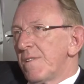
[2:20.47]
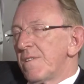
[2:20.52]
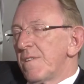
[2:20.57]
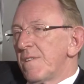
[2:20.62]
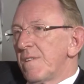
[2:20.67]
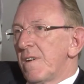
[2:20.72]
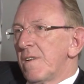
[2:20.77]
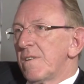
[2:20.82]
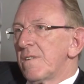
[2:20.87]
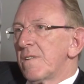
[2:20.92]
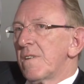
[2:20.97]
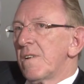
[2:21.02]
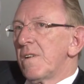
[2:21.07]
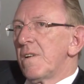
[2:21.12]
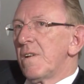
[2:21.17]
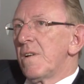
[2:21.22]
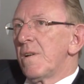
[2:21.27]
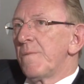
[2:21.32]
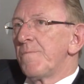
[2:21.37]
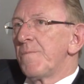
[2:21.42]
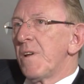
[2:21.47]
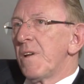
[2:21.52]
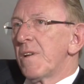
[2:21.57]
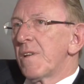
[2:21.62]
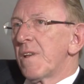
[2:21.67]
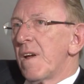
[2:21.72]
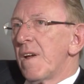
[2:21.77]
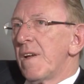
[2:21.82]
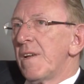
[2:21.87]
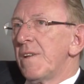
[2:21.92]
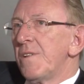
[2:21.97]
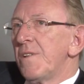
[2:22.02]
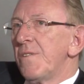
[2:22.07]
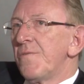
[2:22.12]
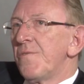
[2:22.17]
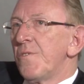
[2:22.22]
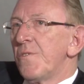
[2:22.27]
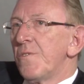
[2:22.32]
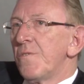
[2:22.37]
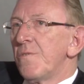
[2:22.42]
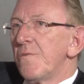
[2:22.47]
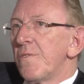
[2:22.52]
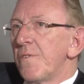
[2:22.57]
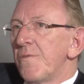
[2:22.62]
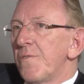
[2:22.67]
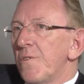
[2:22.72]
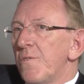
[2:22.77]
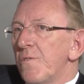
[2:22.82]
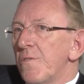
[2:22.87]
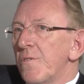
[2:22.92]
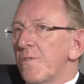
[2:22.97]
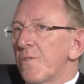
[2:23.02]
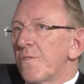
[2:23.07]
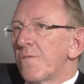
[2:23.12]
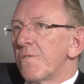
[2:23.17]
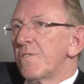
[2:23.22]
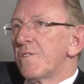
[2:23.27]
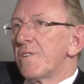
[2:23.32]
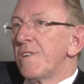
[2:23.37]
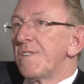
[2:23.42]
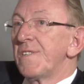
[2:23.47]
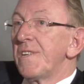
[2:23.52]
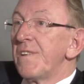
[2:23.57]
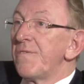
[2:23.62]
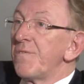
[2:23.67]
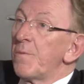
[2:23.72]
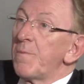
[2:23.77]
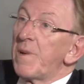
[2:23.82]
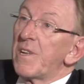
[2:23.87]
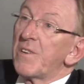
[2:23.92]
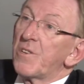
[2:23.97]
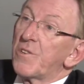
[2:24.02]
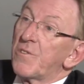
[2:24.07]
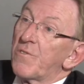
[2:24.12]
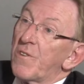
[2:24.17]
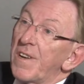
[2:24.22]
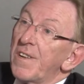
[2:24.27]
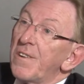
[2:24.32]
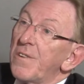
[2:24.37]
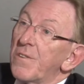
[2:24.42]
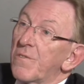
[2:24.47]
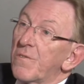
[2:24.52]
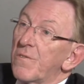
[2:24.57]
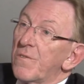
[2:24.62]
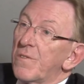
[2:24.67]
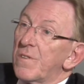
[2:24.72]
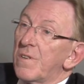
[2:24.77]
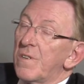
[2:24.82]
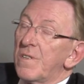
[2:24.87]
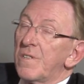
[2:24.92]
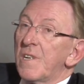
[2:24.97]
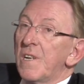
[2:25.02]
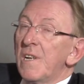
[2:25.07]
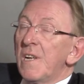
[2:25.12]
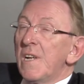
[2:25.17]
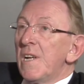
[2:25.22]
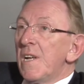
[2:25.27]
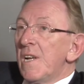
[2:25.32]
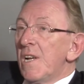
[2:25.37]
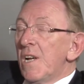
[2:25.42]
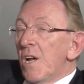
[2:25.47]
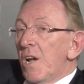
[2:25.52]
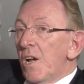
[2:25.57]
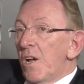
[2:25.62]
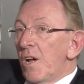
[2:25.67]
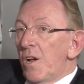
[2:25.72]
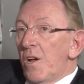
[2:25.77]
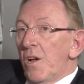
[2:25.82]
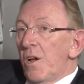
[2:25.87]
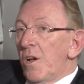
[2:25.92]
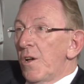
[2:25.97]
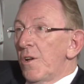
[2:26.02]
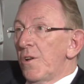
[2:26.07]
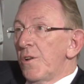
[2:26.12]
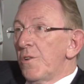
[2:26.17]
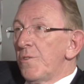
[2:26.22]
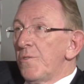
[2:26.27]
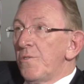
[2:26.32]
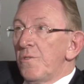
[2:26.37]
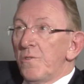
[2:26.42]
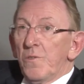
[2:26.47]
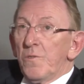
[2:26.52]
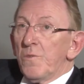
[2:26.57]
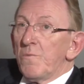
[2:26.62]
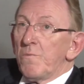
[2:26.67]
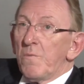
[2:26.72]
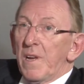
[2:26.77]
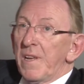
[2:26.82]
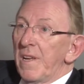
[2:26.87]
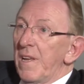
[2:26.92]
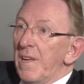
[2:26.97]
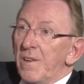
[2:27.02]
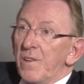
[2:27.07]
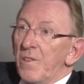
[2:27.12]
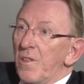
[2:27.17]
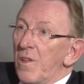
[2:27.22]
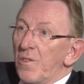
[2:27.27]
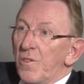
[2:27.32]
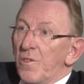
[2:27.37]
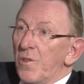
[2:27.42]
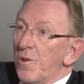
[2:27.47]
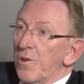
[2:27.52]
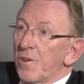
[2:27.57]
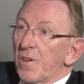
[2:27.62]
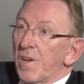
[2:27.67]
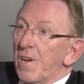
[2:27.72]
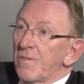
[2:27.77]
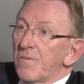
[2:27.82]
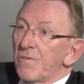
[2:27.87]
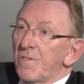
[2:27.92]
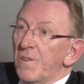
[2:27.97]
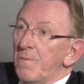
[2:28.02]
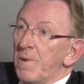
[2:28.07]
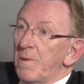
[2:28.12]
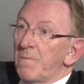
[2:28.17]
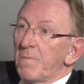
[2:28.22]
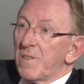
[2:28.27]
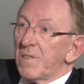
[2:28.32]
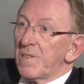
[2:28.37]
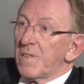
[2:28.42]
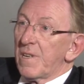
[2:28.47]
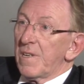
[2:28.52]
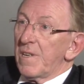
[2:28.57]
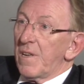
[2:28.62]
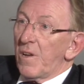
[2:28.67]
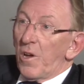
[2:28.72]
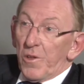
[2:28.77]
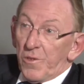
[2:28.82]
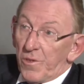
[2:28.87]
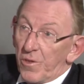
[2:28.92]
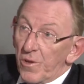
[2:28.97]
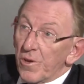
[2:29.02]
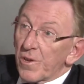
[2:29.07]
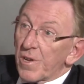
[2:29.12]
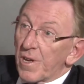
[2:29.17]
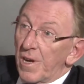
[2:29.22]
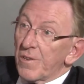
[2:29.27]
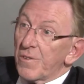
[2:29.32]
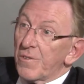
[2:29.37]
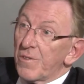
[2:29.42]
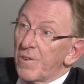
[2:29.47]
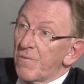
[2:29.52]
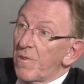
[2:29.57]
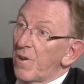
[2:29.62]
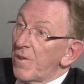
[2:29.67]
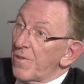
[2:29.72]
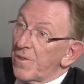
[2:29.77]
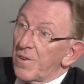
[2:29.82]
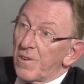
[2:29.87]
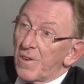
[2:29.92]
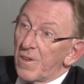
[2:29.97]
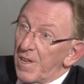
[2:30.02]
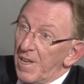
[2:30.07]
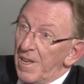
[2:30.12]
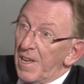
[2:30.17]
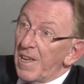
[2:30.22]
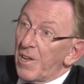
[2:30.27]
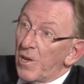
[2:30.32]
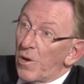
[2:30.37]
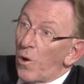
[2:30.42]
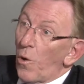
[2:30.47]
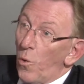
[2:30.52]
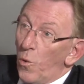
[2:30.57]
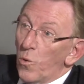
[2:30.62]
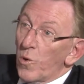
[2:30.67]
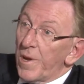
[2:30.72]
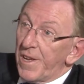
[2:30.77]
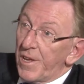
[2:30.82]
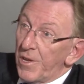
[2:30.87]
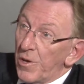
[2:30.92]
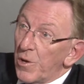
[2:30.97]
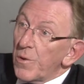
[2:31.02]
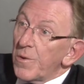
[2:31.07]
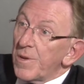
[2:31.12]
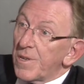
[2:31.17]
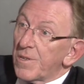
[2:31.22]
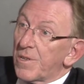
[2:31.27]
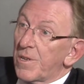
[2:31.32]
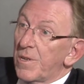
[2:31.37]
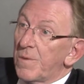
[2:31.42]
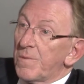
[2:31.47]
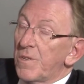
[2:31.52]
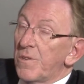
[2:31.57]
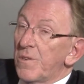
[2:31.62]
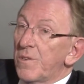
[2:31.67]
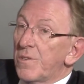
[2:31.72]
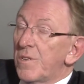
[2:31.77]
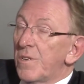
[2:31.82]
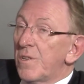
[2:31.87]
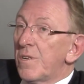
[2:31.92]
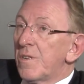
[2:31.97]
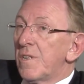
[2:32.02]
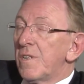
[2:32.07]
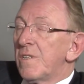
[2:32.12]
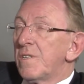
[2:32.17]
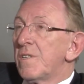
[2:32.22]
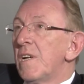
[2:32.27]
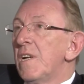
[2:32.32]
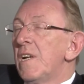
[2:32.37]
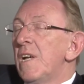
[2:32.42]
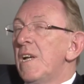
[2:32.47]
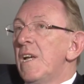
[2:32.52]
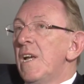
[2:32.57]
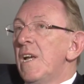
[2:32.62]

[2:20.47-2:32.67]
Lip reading: Yes, it does. Again, if you look at the cruise lines, even the Mediterranean cruise lines, you may hit third country rather than all EU in terms of your journeys.